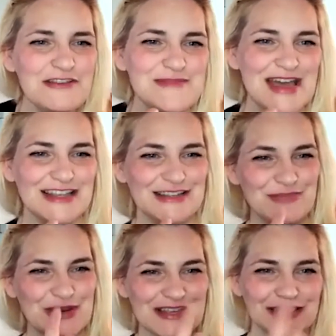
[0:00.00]
can you imagine
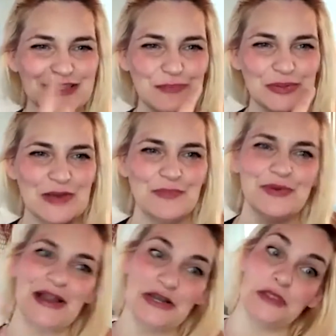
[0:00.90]
putting a lip
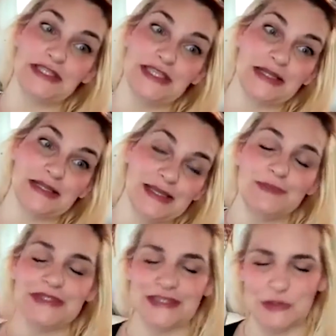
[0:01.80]
plumper on your other set of
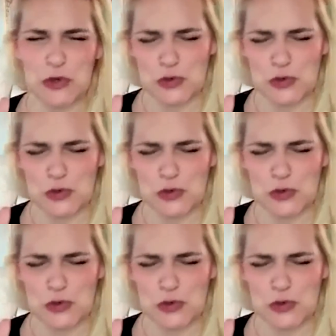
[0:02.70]
lips? And